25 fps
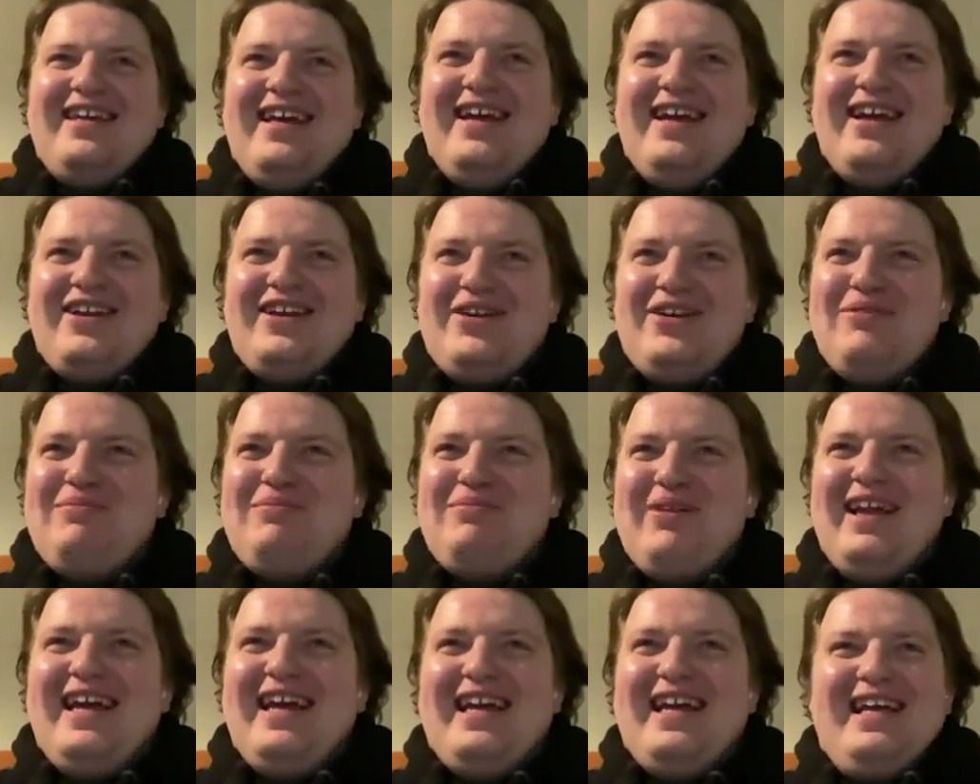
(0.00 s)
Yeah, good
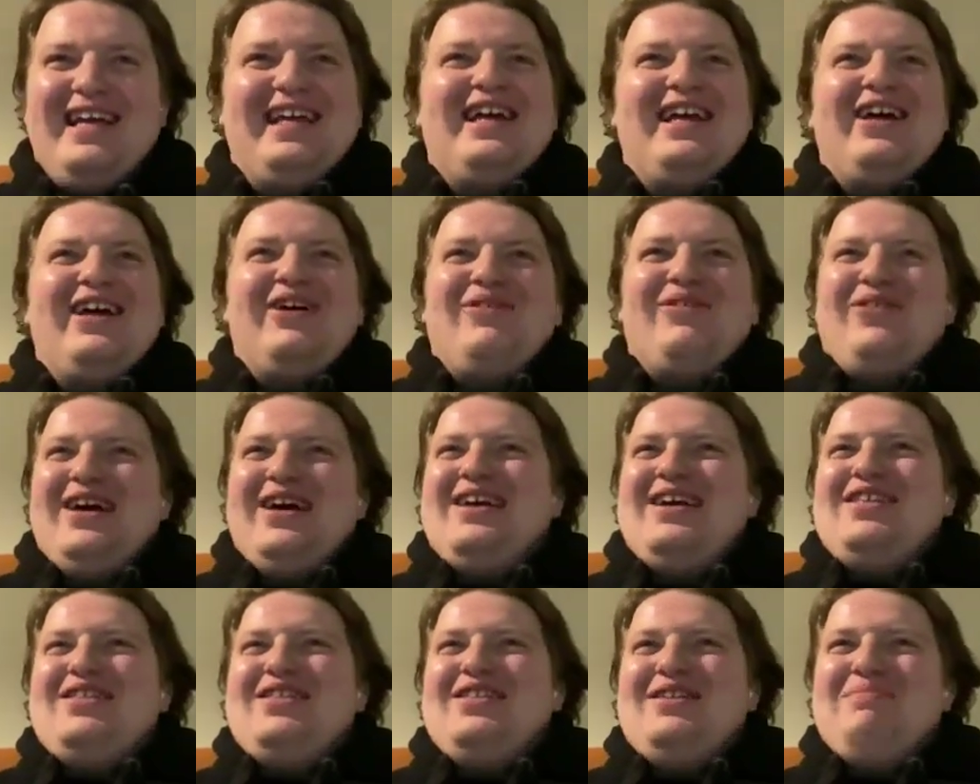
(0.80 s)
player.
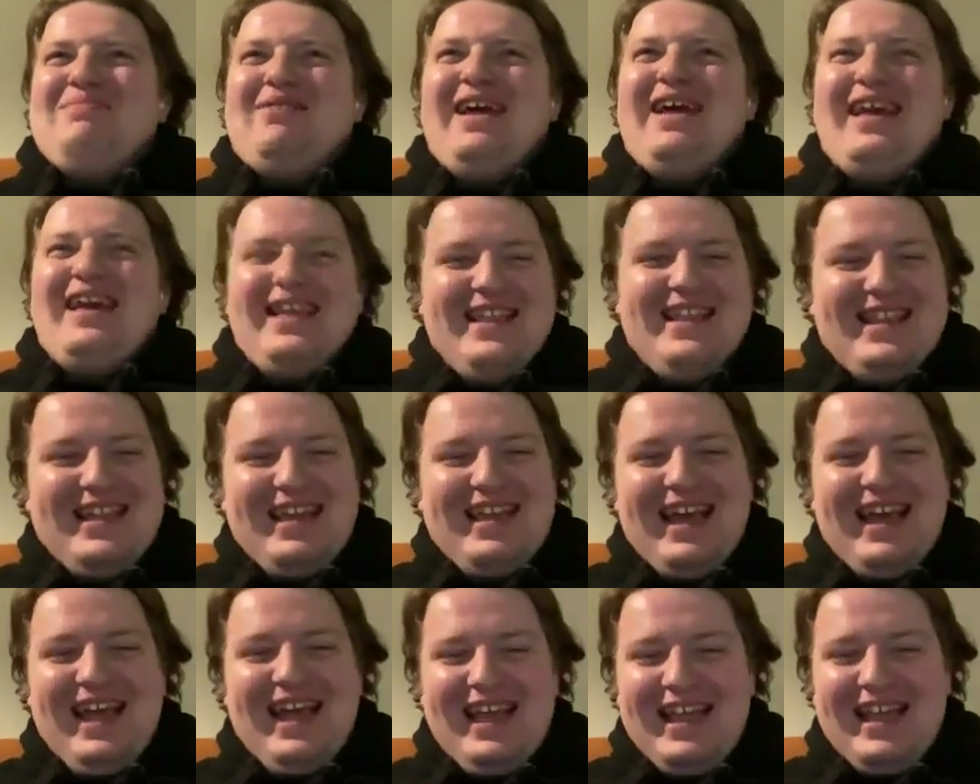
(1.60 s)
Why isn't he playing
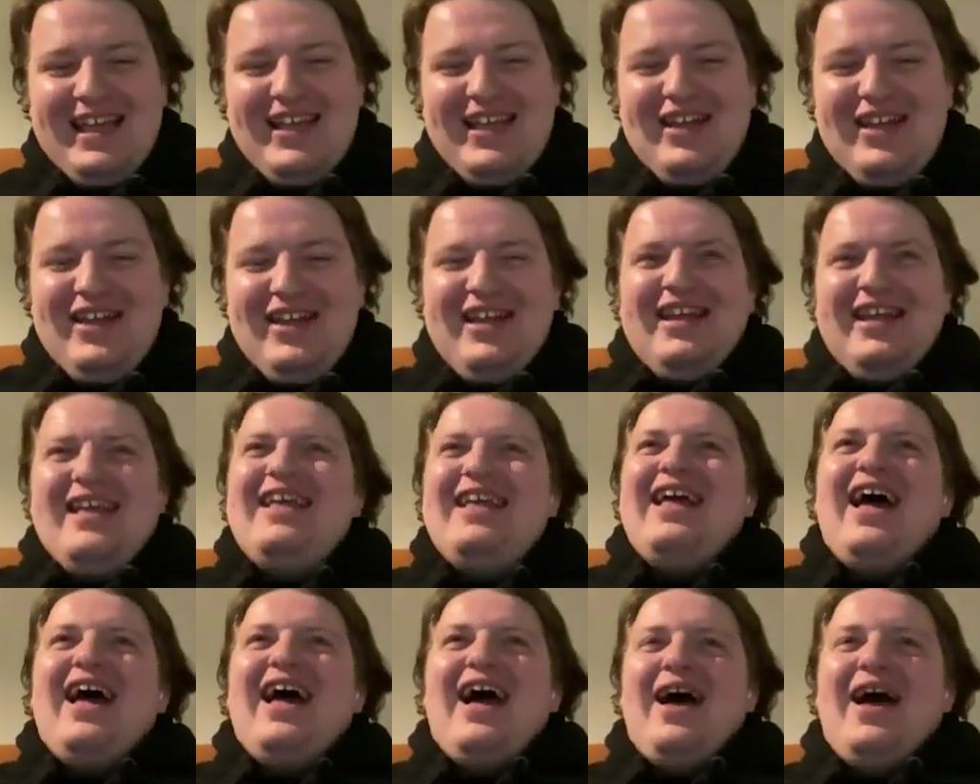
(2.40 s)
today?
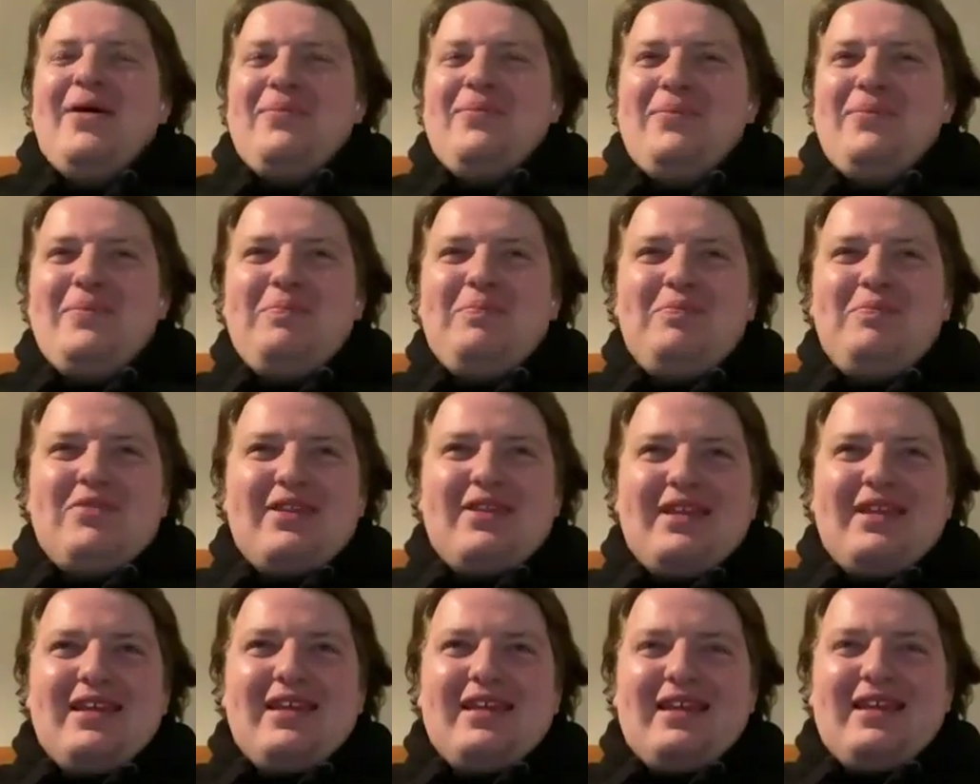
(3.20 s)

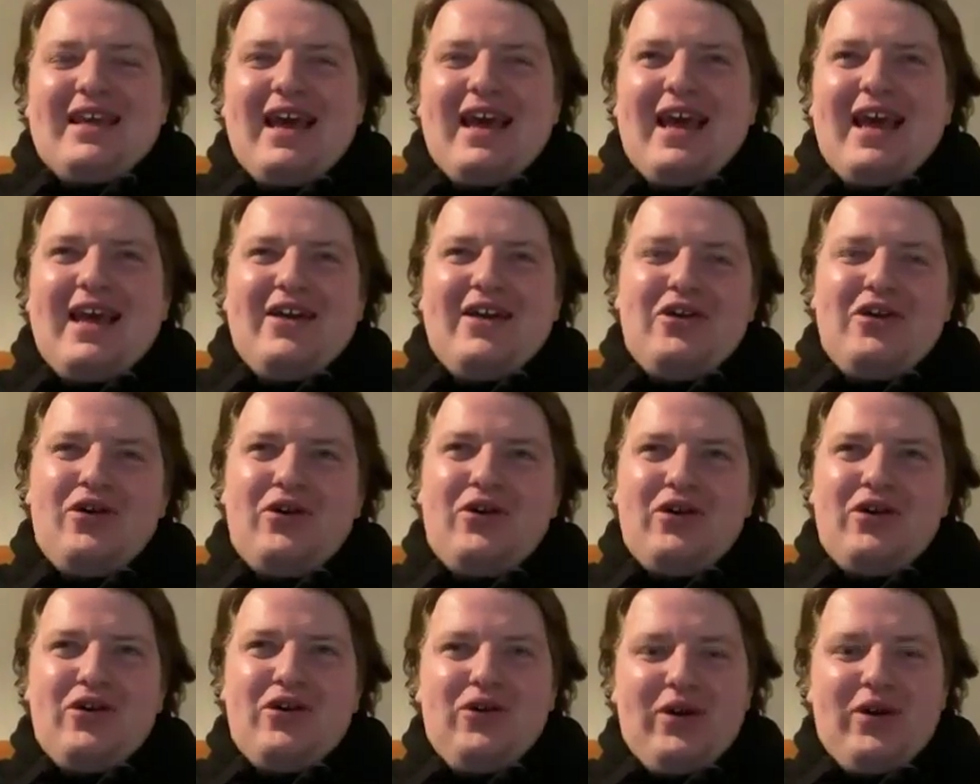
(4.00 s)

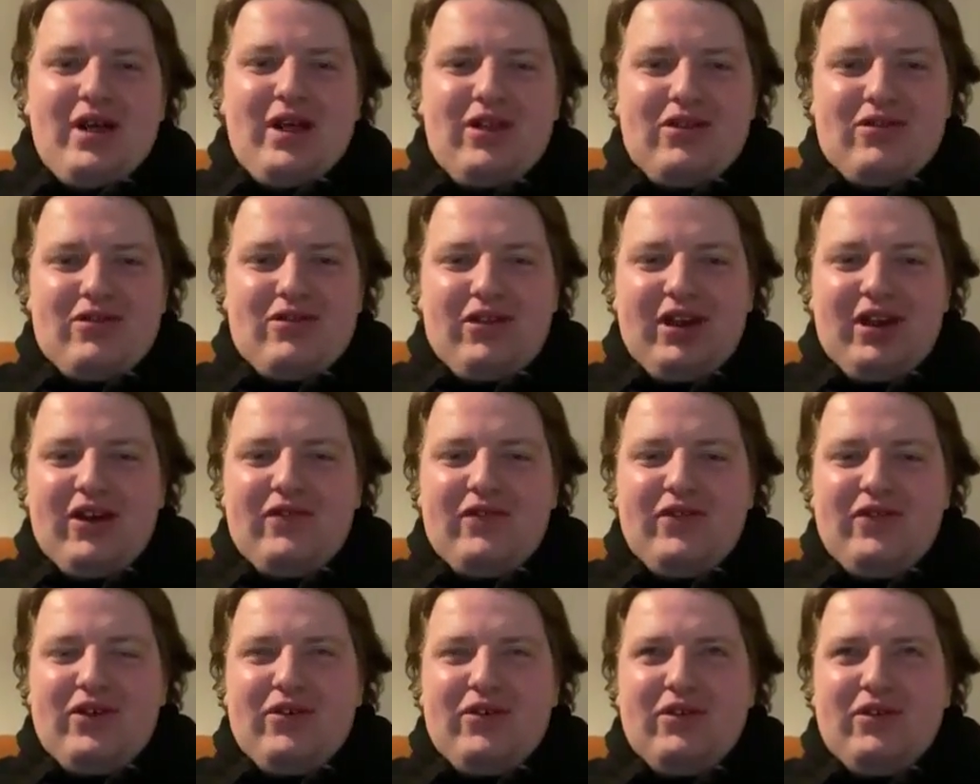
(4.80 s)
Who else stood
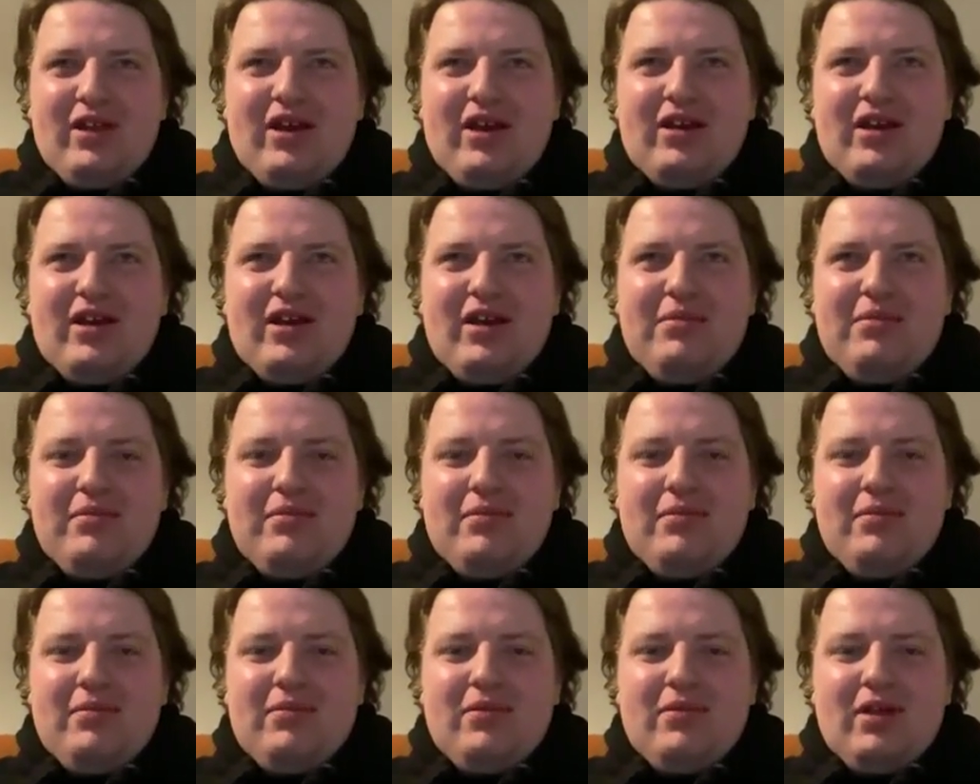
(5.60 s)
out for you in that game,
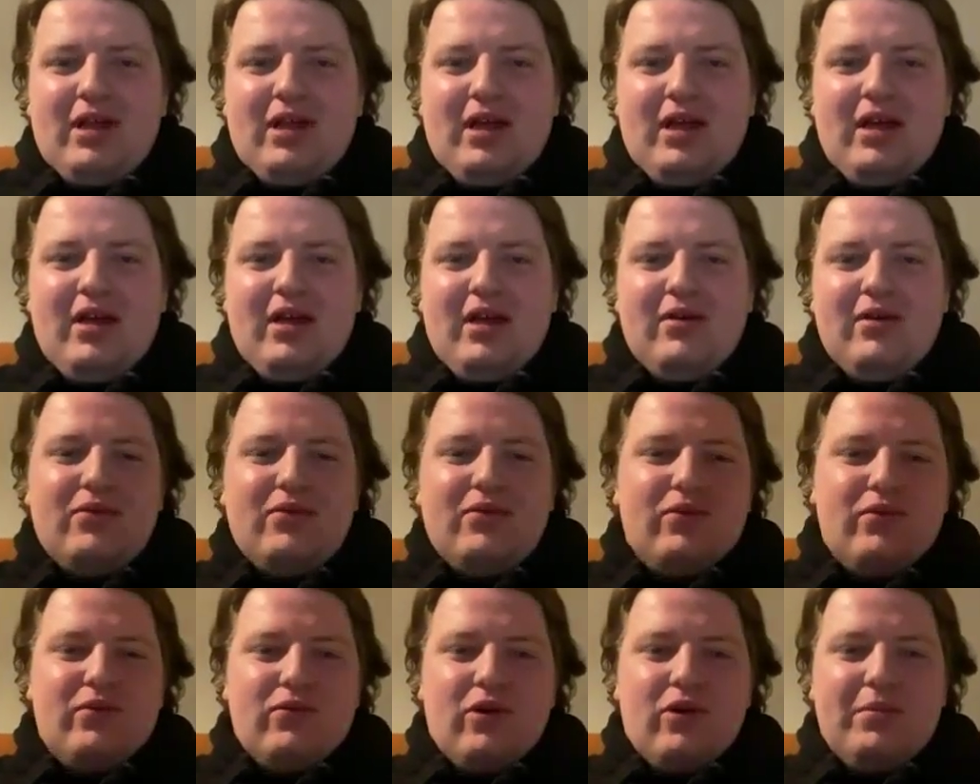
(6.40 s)

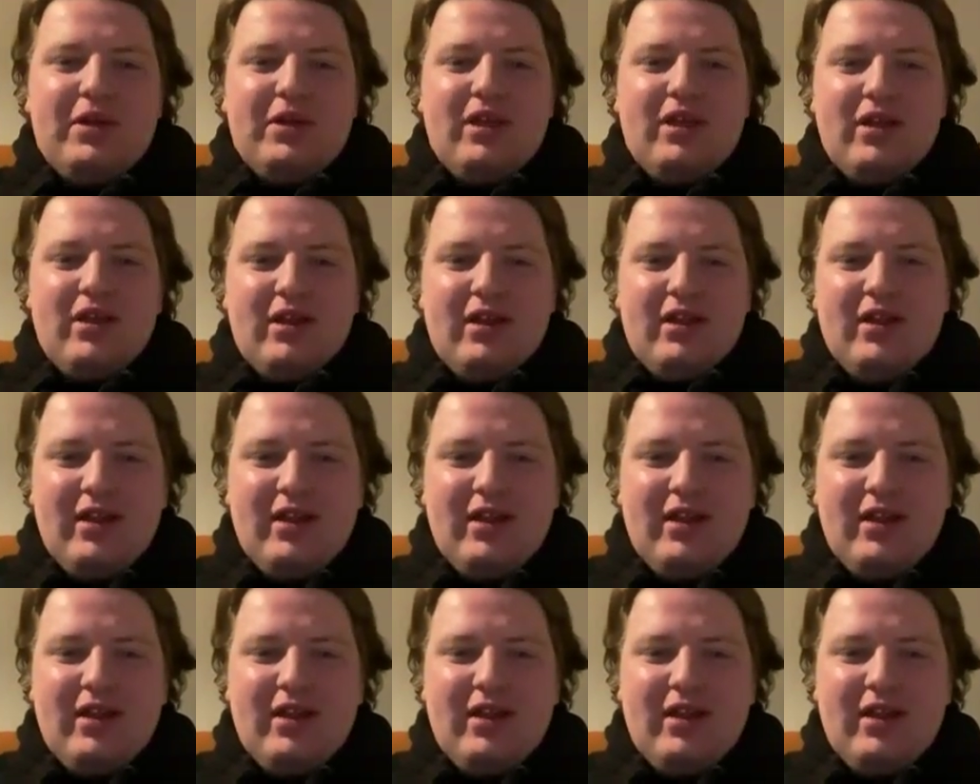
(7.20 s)
Robbie?